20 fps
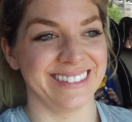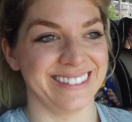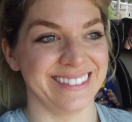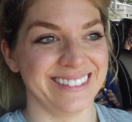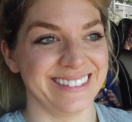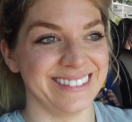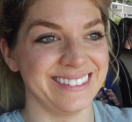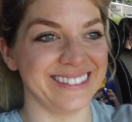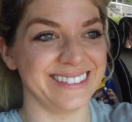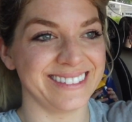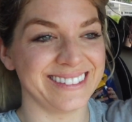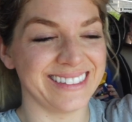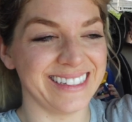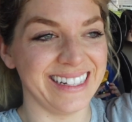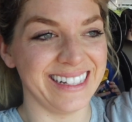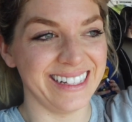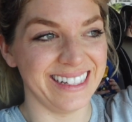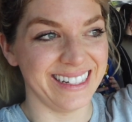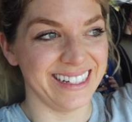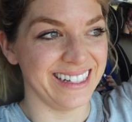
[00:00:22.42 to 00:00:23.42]
A little bit,
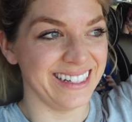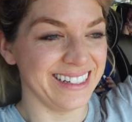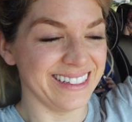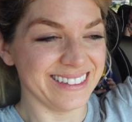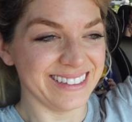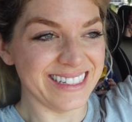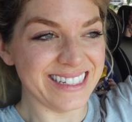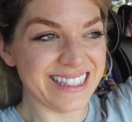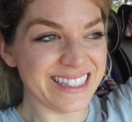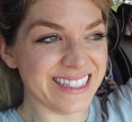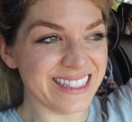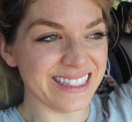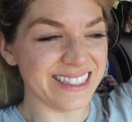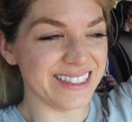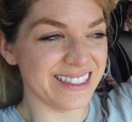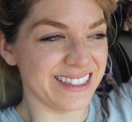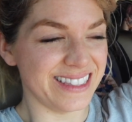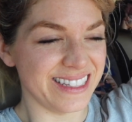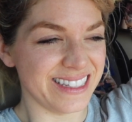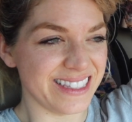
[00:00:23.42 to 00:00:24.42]
yeah. This is
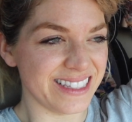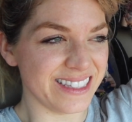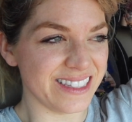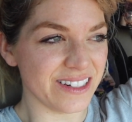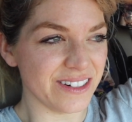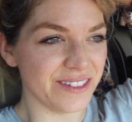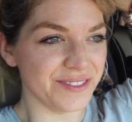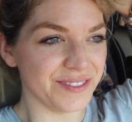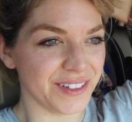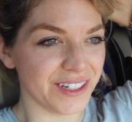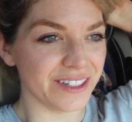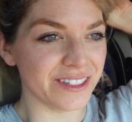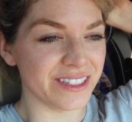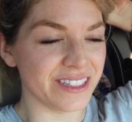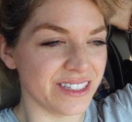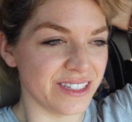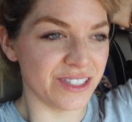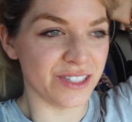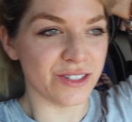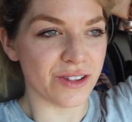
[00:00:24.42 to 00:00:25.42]
this is our first
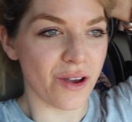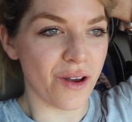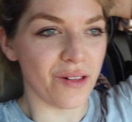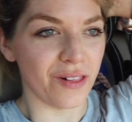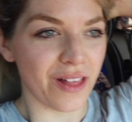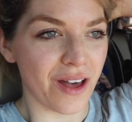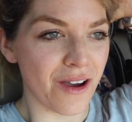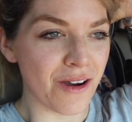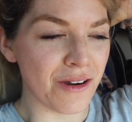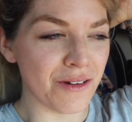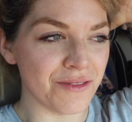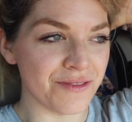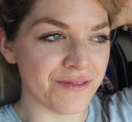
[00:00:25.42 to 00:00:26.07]
solo